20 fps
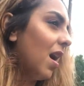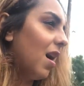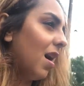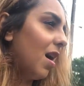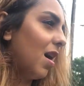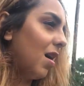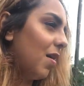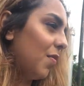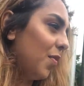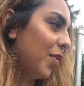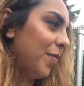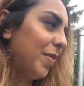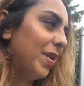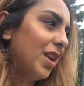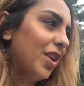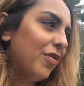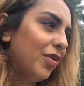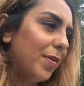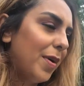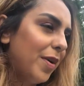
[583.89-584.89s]
We've
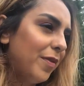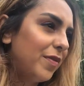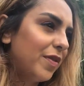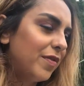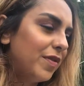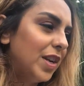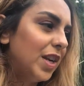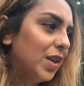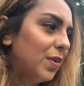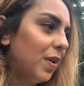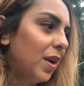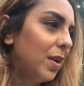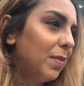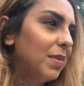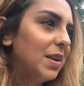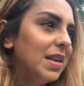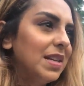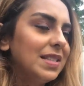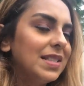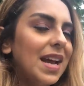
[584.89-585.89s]
been here for about 15-20
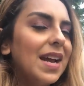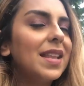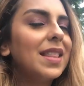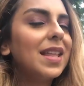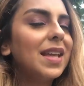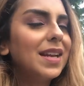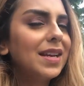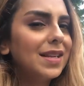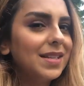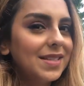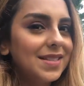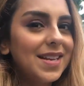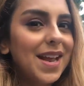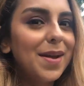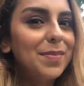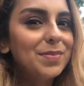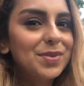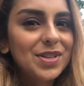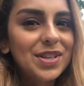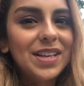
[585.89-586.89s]
minutes. I think it's
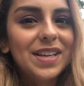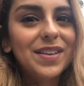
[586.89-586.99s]
time to